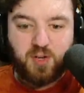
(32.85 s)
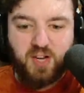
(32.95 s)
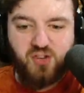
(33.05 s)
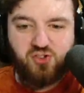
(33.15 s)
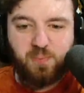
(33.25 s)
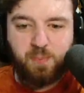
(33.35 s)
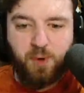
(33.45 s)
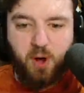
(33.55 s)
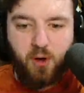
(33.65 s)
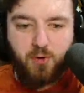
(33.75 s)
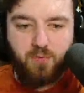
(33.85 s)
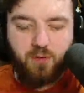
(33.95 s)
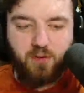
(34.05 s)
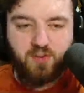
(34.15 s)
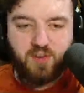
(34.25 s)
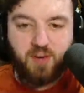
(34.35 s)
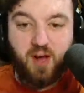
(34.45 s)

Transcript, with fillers: Can I jump out of the house that way?